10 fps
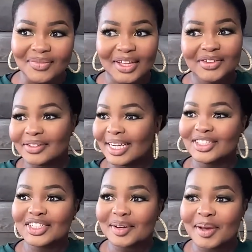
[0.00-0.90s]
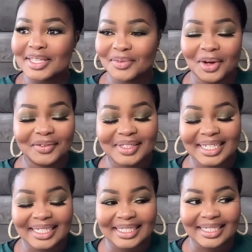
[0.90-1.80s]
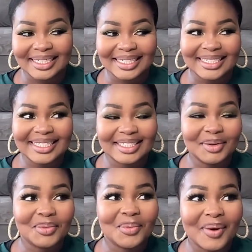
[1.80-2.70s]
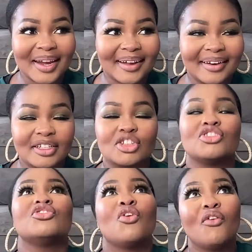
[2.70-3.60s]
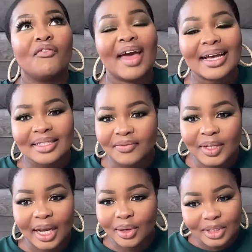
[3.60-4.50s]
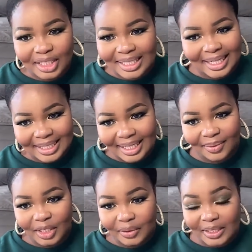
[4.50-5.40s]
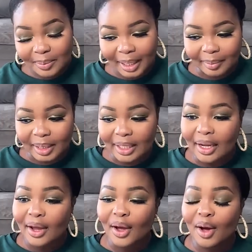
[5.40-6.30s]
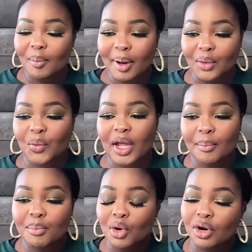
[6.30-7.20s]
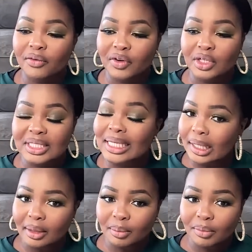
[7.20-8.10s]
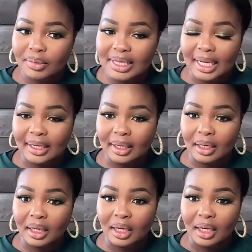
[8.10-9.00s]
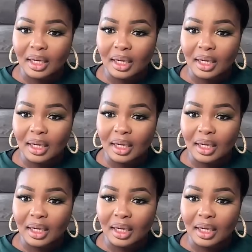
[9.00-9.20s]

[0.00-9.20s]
the relationship has evolved in such a weird and so fast. I feel like it was just yesterday when she was a baby, but we are more of a team than